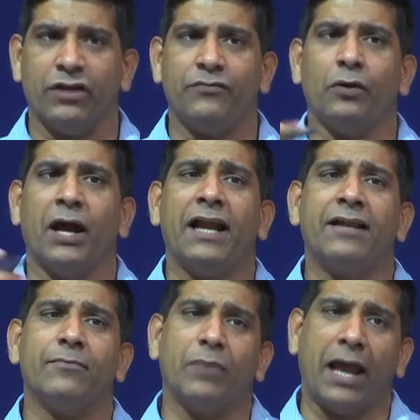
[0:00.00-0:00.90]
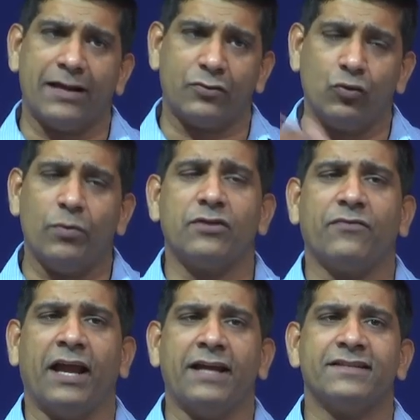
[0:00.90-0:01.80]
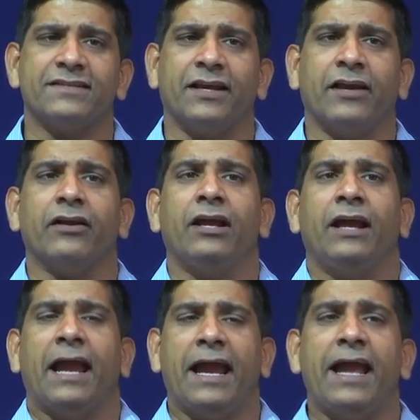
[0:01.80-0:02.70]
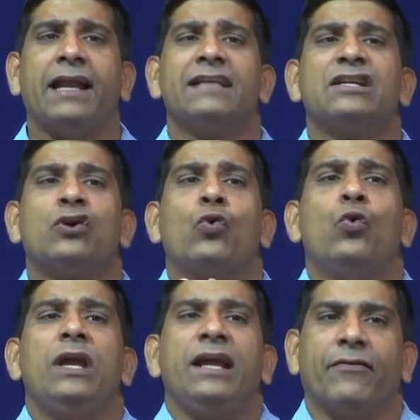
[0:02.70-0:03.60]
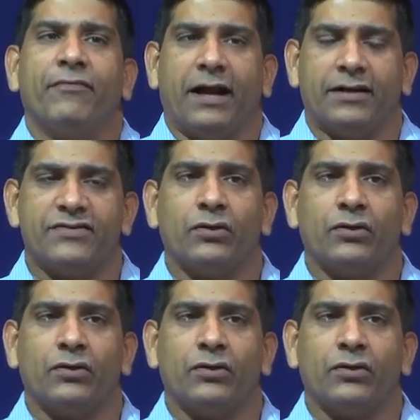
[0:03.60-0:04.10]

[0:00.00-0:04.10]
If you add too much of an excess air has a cooling effect.